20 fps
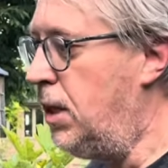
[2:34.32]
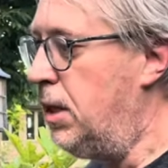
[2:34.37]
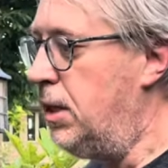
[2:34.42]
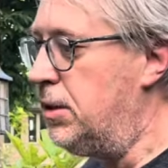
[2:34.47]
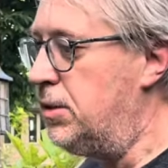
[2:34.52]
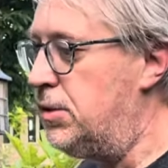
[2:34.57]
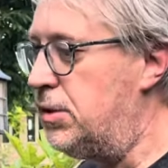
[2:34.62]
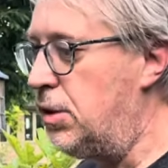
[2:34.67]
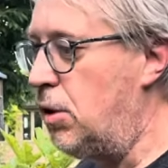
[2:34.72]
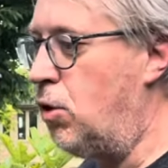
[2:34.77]

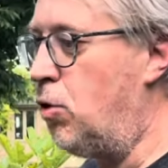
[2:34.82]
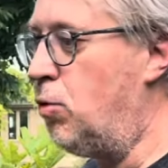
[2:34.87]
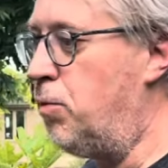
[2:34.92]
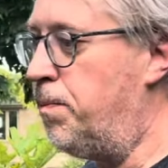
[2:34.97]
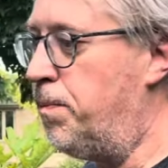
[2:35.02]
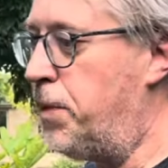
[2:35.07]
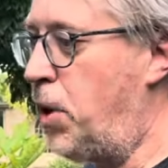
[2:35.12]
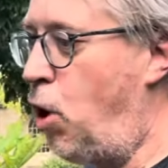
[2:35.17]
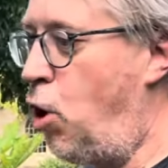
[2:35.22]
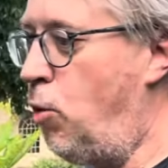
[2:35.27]
So
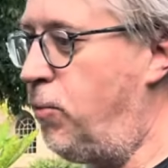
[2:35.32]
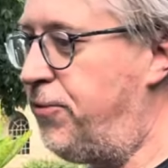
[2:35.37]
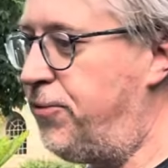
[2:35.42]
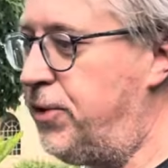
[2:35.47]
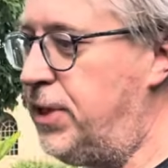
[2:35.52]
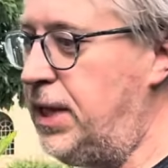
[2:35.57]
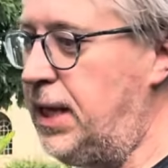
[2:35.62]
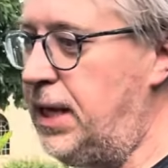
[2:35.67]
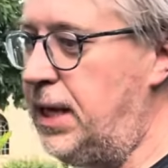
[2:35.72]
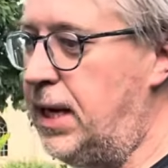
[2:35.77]

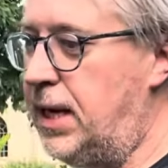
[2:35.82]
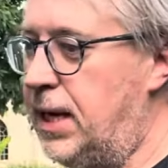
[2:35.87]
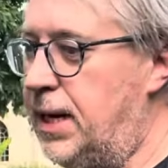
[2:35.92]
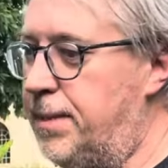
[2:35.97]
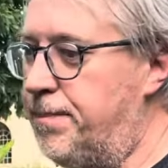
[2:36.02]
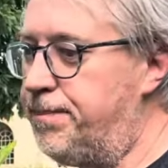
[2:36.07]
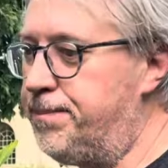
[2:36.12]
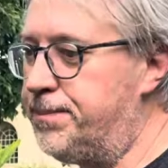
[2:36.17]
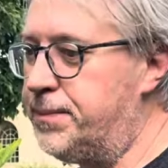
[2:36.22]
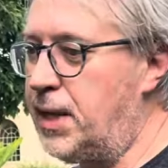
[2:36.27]
hopefully
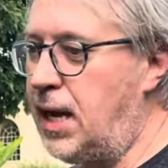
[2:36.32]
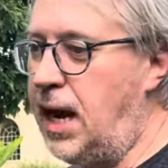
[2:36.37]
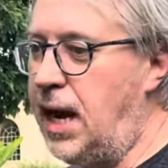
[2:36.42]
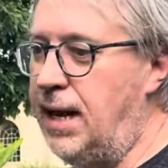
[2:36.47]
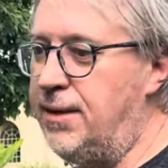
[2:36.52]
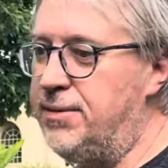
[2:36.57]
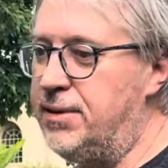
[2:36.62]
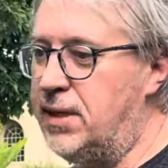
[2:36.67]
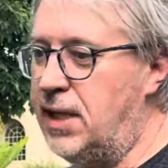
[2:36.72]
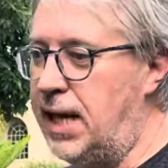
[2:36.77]

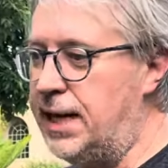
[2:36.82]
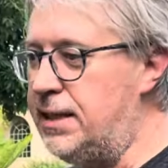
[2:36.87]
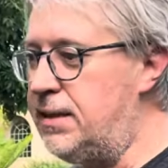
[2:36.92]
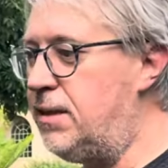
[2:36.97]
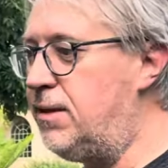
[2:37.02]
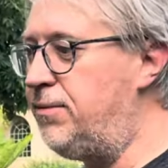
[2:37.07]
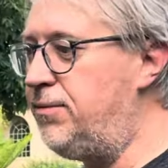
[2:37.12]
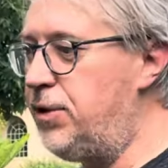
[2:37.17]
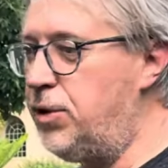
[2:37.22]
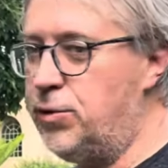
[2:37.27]
I've
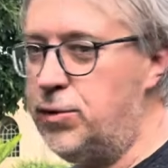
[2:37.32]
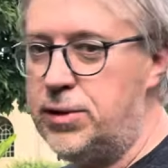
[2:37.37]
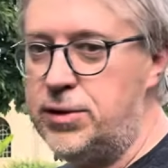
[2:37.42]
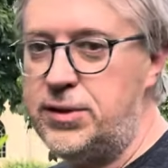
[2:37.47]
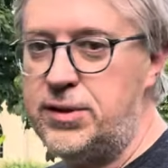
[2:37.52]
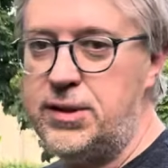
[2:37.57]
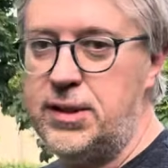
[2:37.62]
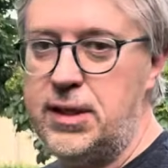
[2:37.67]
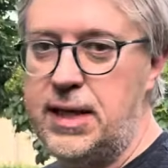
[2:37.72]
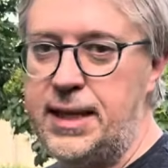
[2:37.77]
enlightened the
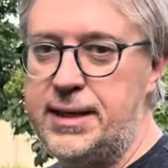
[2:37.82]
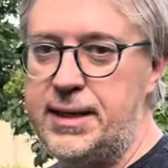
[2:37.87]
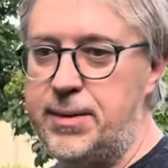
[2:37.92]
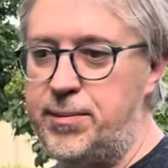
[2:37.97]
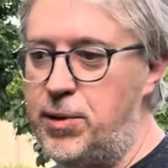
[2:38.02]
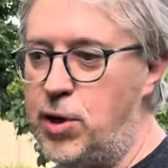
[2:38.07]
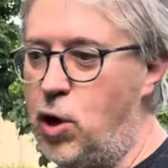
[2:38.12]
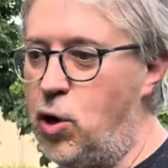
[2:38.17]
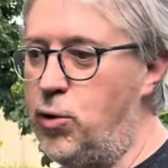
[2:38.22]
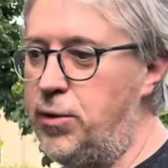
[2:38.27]
viewers to let
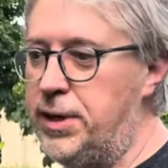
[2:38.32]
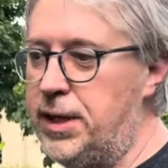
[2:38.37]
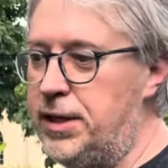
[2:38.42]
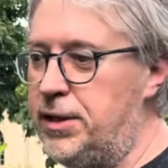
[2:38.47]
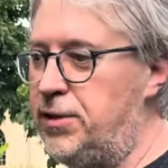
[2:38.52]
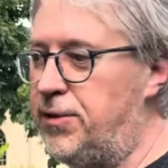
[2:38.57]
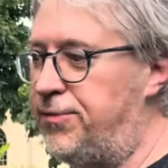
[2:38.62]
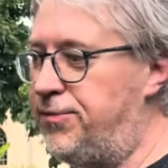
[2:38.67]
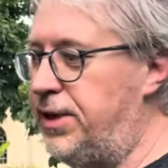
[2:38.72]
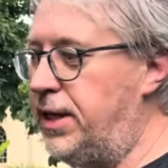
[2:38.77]
them know that
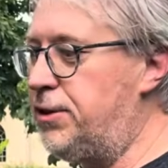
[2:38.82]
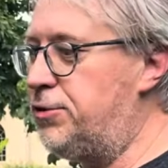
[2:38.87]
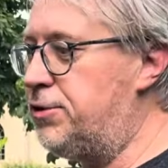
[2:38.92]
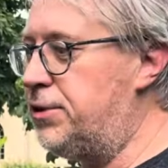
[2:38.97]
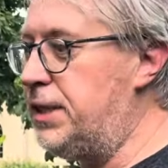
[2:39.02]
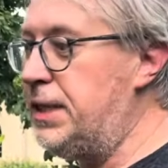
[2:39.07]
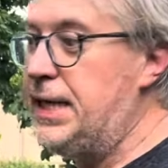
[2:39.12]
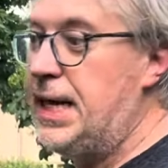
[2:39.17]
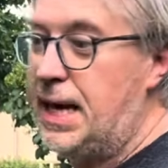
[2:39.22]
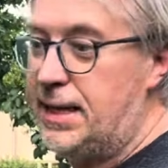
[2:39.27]
your fig
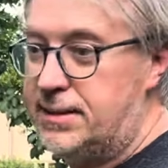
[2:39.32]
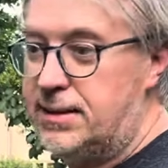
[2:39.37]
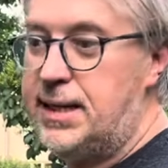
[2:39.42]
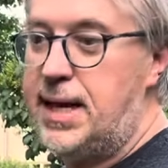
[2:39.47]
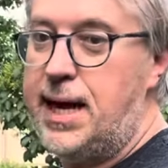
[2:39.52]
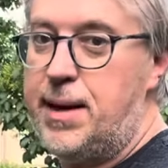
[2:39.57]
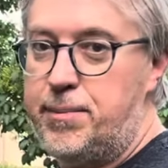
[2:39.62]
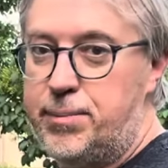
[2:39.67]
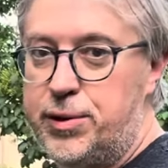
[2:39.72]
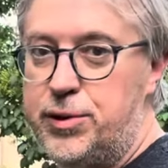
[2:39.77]
tree, yes,
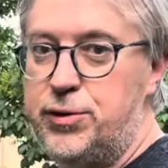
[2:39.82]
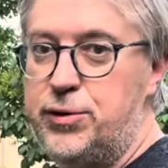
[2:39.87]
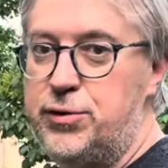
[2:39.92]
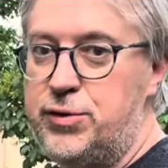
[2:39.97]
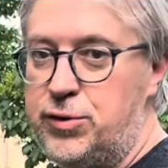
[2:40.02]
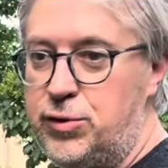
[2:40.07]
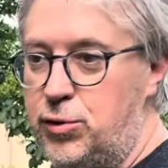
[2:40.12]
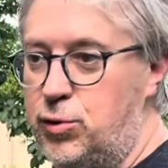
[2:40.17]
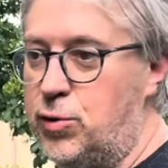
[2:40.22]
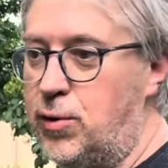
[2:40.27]
can
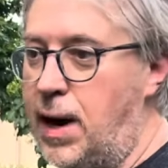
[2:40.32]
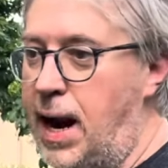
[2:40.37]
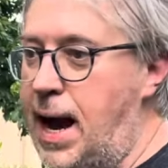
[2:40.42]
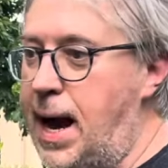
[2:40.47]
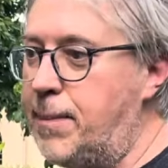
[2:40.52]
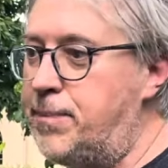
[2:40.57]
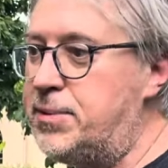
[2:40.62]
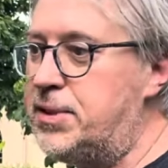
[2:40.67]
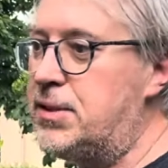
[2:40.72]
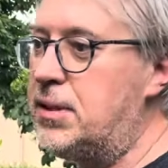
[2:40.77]
produce 2
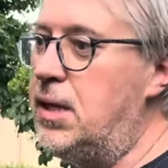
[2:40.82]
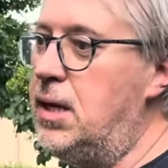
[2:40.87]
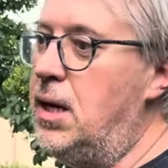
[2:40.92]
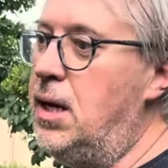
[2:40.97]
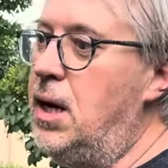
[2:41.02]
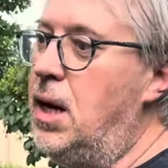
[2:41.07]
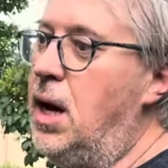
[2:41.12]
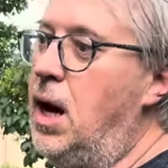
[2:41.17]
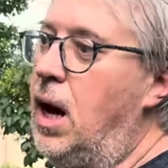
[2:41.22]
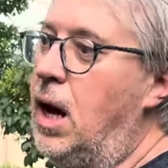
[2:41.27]
crops.
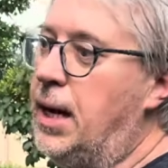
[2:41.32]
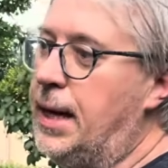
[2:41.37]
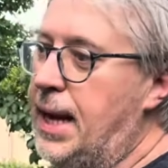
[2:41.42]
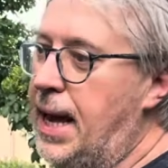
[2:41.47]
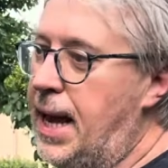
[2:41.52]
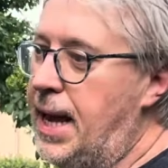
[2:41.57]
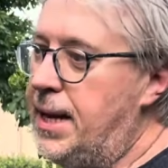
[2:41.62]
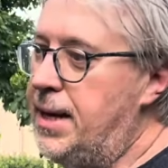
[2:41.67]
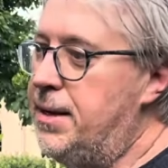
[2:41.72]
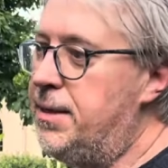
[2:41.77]

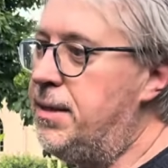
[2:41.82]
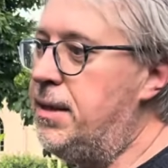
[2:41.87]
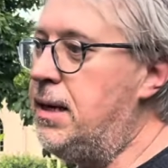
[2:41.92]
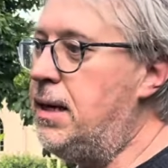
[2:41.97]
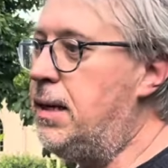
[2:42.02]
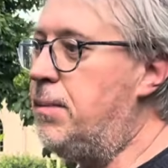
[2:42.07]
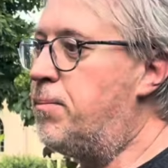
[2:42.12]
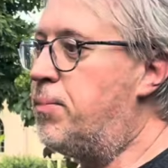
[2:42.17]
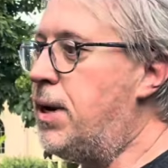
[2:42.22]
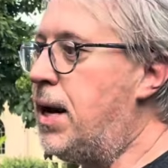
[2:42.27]
Again,
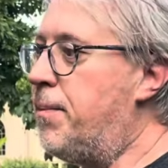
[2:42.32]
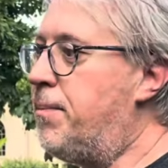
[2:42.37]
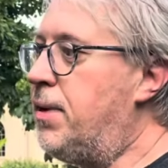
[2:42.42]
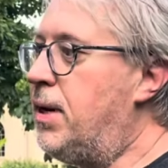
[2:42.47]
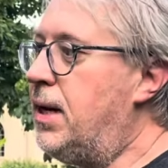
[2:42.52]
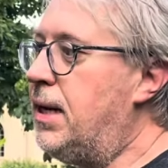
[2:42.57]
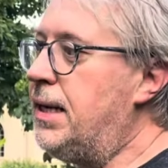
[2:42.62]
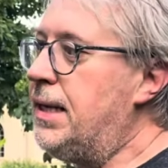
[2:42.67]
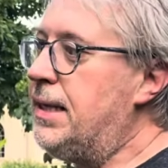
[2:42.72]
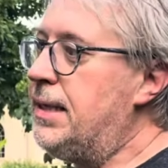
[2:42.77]
the
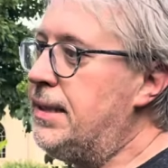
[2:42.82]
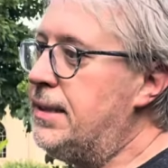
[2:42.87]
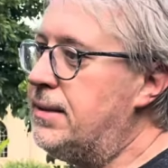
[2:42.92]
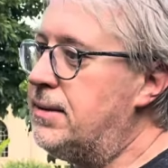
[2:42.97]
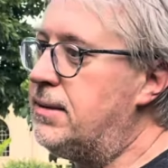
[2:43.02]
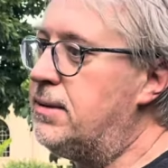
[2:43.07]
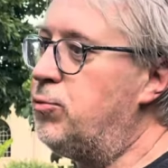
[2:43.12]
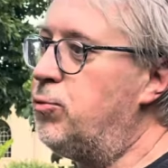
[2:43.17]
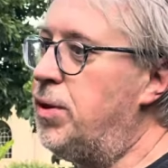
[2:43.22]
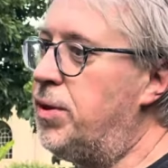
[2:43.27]
Breba
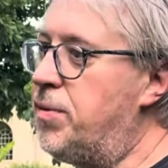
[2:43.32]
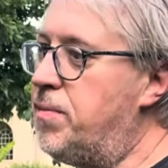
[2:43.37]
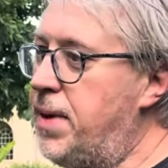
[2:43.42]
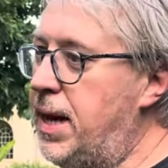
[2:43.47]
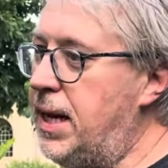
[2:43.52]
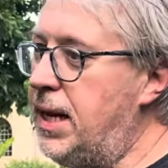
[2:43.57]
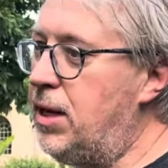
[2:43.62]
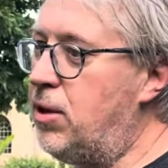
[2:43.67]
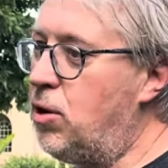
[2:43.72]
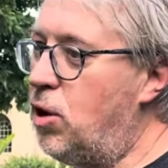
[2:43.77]
is, with
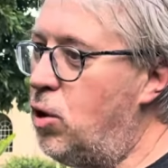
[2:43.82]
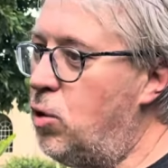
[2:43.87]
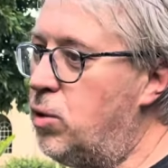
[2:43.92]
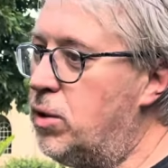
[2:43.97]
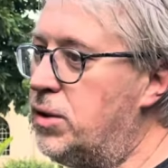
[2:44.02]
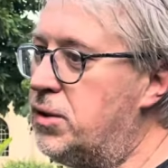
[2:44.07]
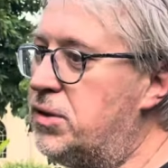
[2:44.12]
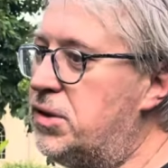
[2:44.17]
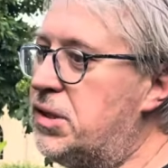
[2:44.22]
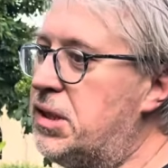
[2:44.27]
many
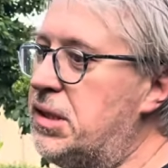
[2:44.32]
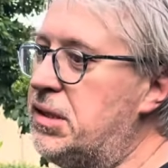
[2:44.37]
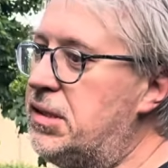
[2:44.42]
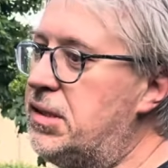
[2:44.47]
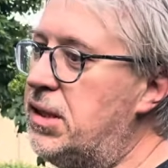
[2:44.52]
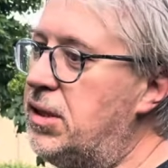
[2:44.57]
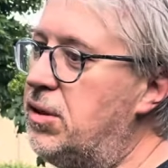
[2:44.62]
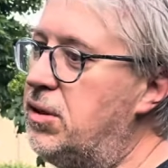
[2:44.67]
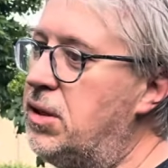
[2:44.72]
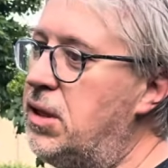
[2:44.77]
growers,
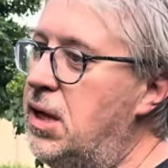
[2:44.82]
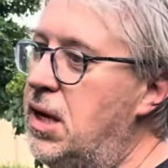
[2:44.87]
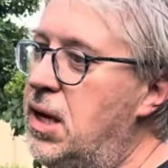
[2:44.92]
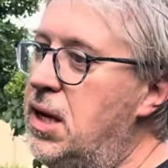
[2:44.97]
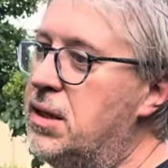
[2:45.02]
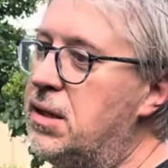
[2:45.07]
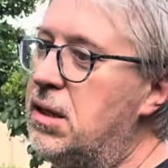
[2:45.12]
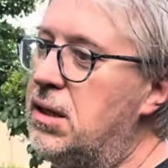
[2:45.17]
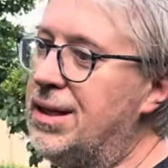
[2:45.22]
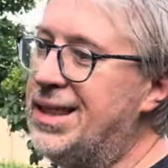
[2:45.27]
considered
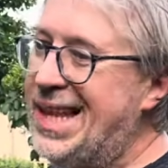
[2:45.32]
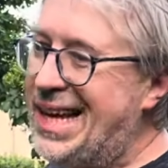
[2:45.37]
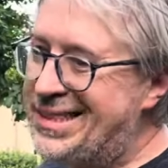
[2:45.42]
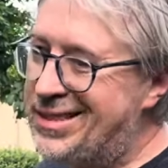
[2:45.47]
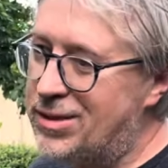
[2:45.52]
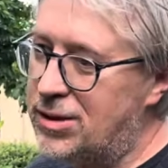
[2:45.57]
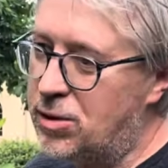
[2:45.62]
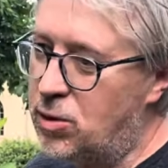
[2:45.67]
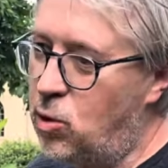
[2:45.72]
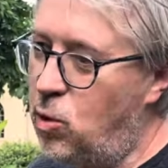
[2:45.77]
the
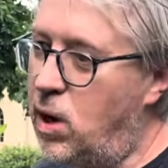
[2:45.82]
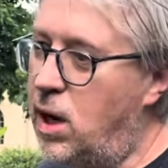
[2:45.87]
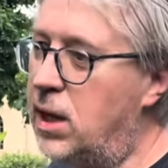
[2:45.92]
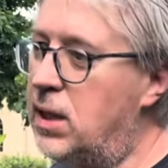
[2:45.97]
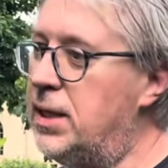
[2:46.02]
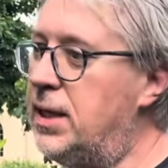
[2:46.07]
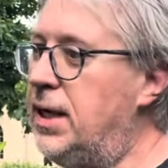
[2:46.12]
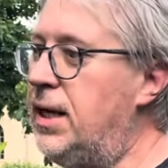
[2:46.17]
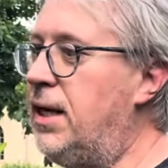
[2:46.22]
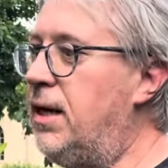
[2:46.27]
lesser
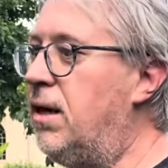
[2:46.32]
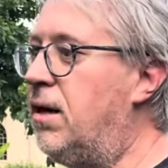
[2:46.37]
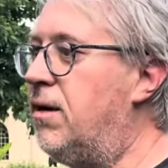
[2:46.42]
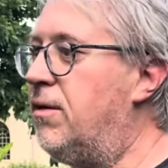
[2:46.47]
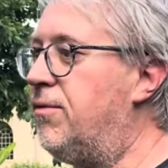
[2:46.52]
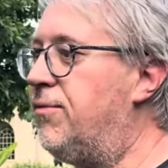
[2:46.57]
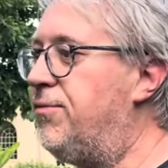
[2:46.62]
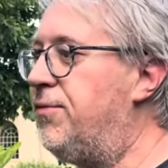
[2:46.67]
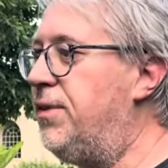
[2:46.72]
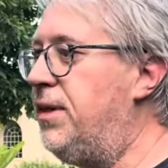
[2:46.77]
quality
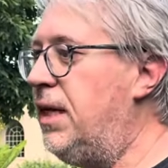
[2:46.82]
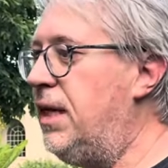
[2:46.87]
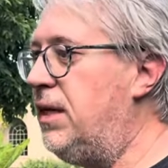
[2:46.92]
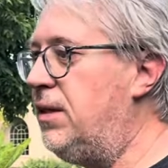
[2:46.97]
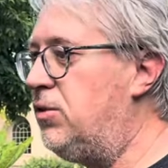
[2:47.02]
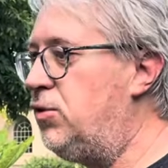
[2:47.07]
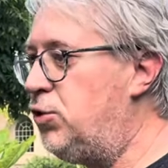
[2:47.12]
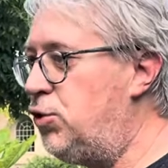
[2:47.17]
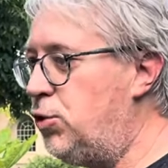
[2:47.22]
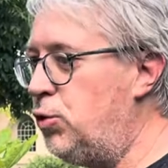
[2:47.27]
of the
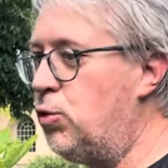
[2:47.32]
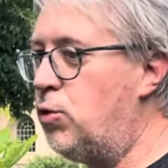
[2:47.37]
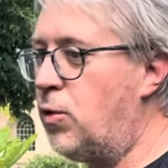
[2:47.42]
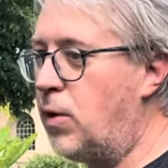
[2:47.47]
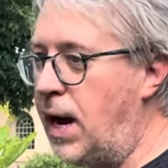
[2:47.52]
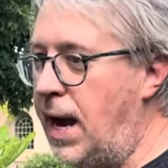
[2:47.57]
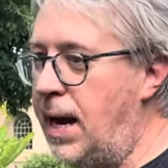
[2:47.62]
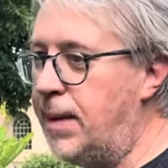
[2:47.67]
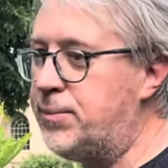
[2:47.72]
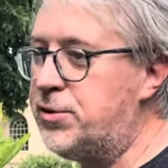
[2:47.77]
2
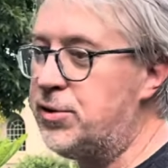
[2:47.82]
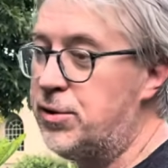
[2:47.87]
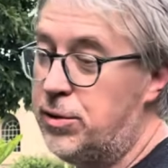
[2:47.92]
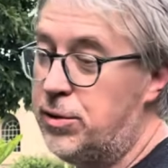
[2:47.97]
crops or